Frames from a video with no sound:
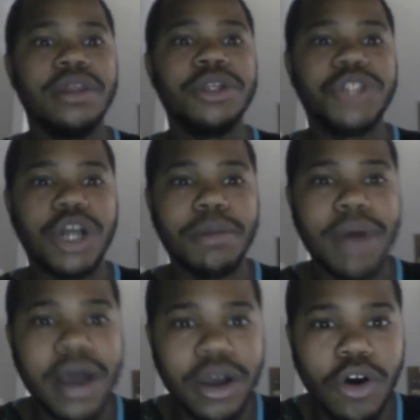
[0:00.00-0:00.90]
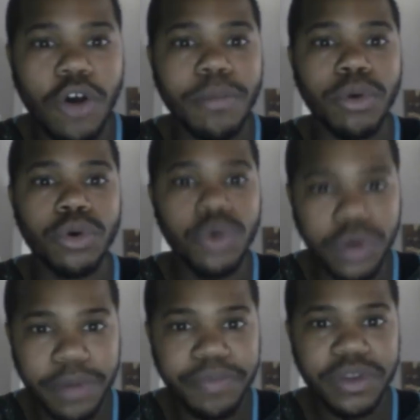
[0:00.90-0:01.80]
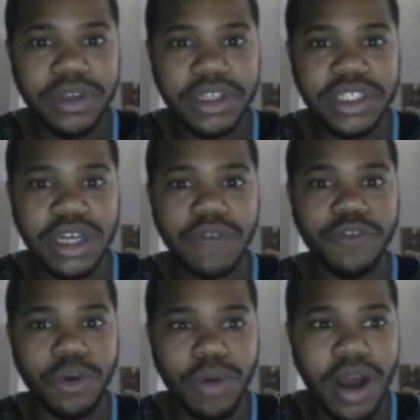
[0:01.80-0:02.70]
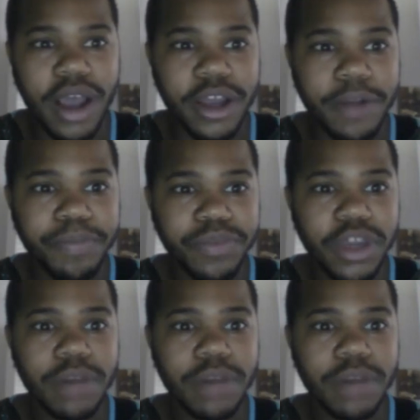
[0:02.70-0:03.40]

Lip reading: Then Jeremiah called Baruch, the son of Neriah,